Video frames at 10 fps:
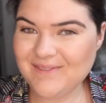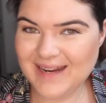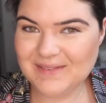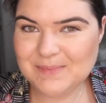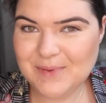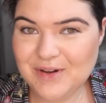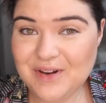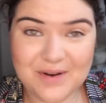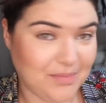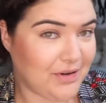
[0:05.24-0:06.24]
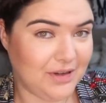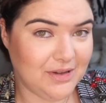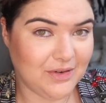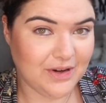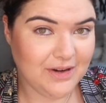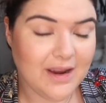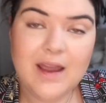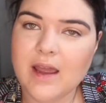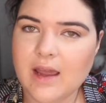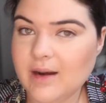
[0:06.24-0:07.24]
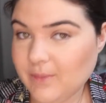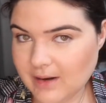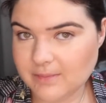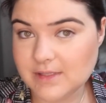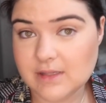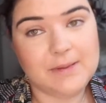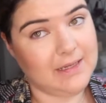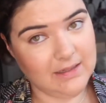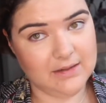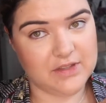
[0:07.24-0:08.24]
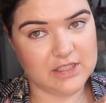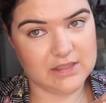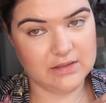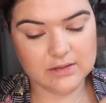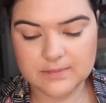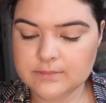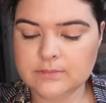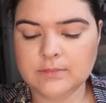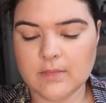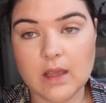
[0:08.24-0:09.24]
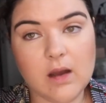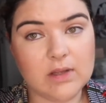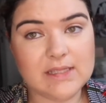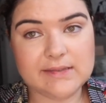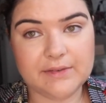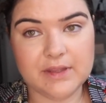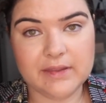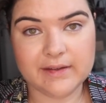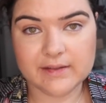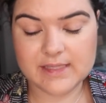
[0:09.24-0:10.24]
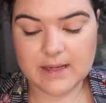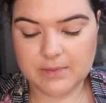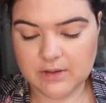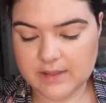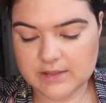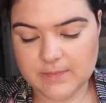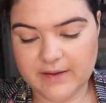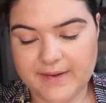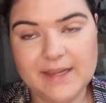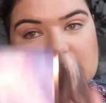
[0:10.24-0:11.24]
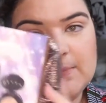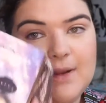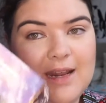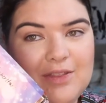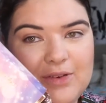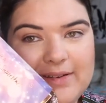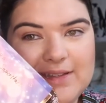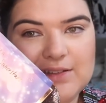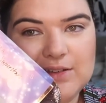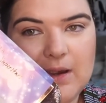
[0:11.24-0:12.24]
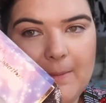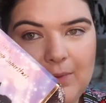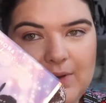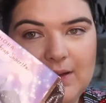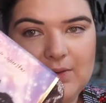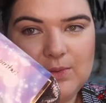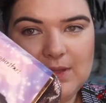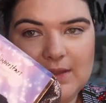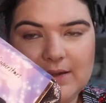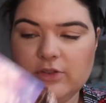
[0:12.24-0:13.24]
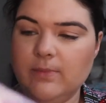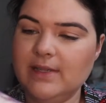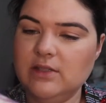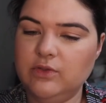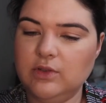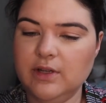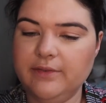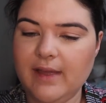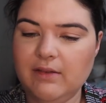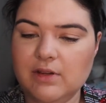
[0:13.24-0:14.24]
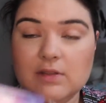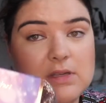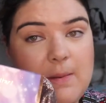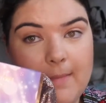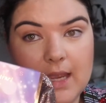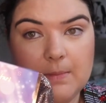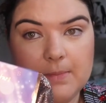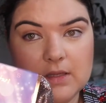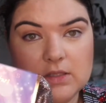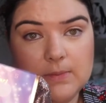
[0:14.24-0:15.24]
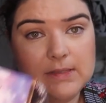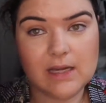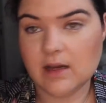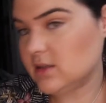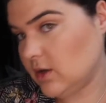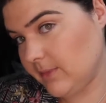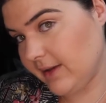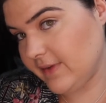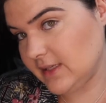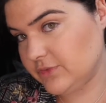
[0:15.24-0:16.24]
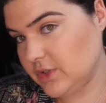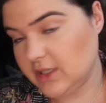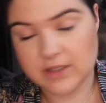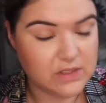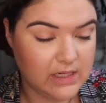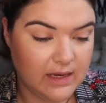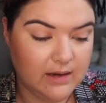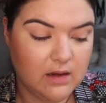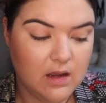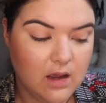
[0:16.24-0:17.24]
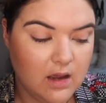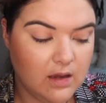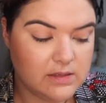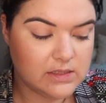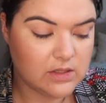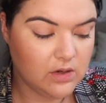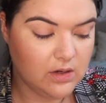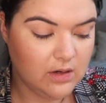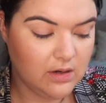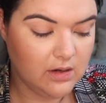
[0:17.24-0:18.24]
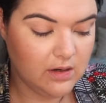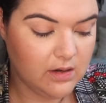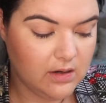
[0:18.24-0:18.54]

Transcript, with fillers: my name is Prue, or Prue LaRue, and welcome to the beginning of this look. I'll list everything down below that's on my face, but I thought I'd do putting all the things from my Sephora favourite makeup superstars on my face video today. So